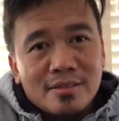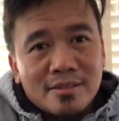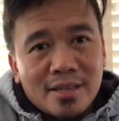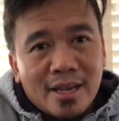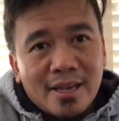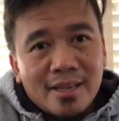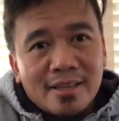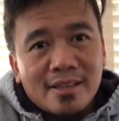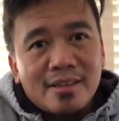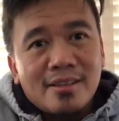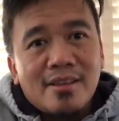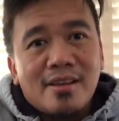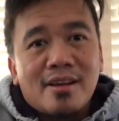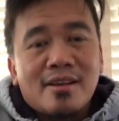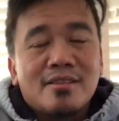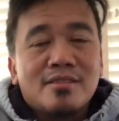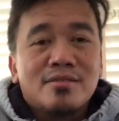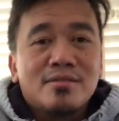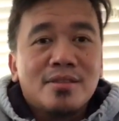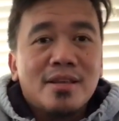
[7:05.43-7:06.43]
tight in
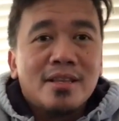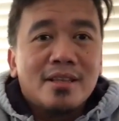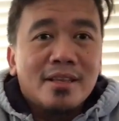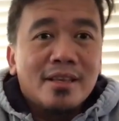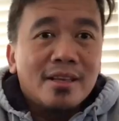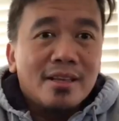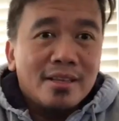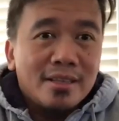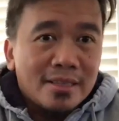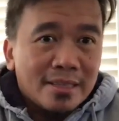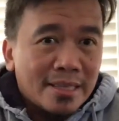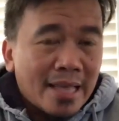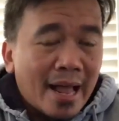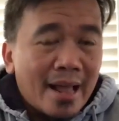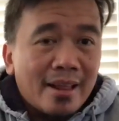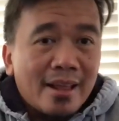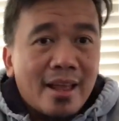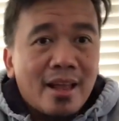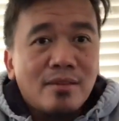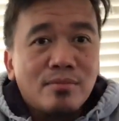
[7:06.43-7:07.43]
there, so
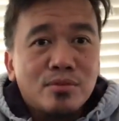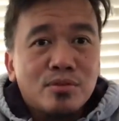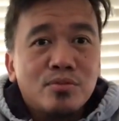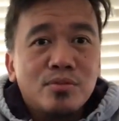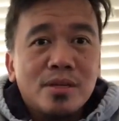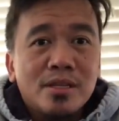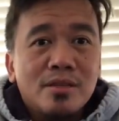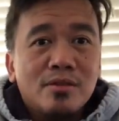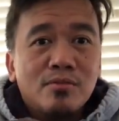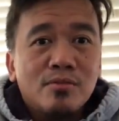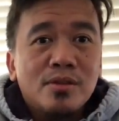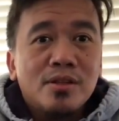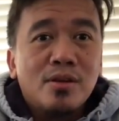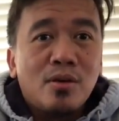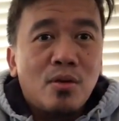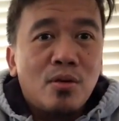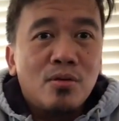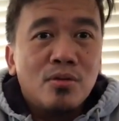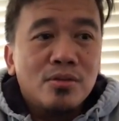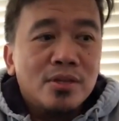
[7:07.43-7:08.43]
that helps with
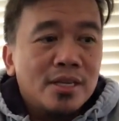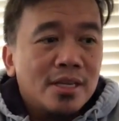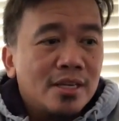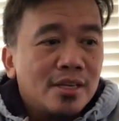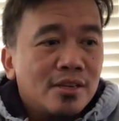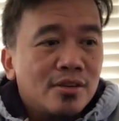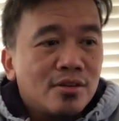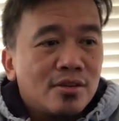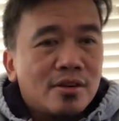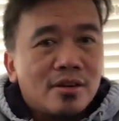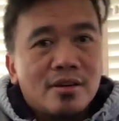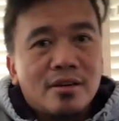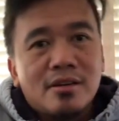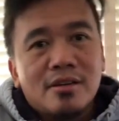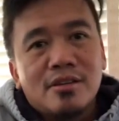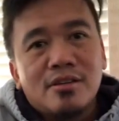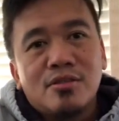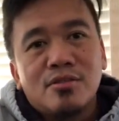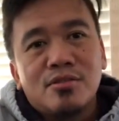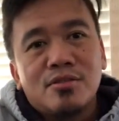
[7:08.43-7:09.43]
holding your
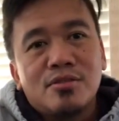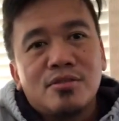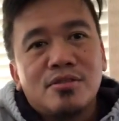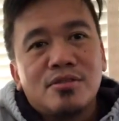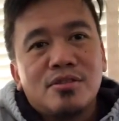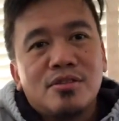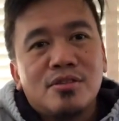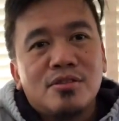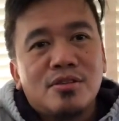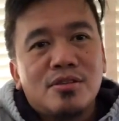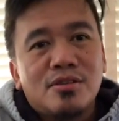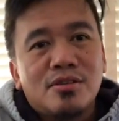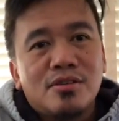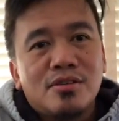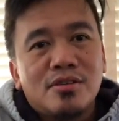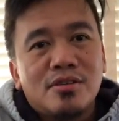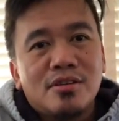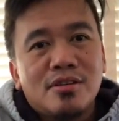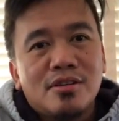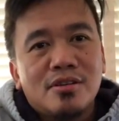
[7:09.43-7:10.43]

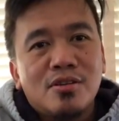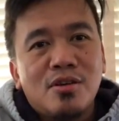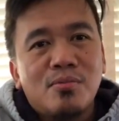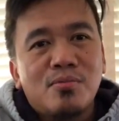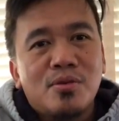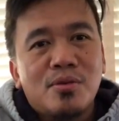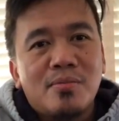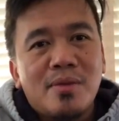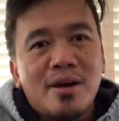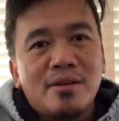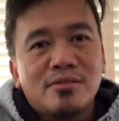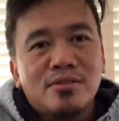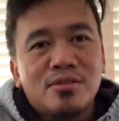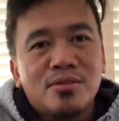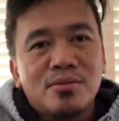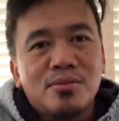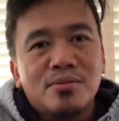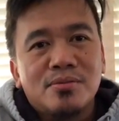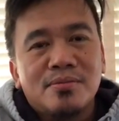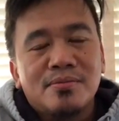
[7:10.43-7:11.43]
GoPro mount
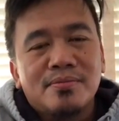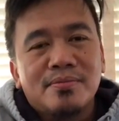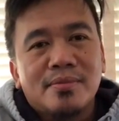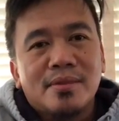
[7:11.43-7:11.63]
too.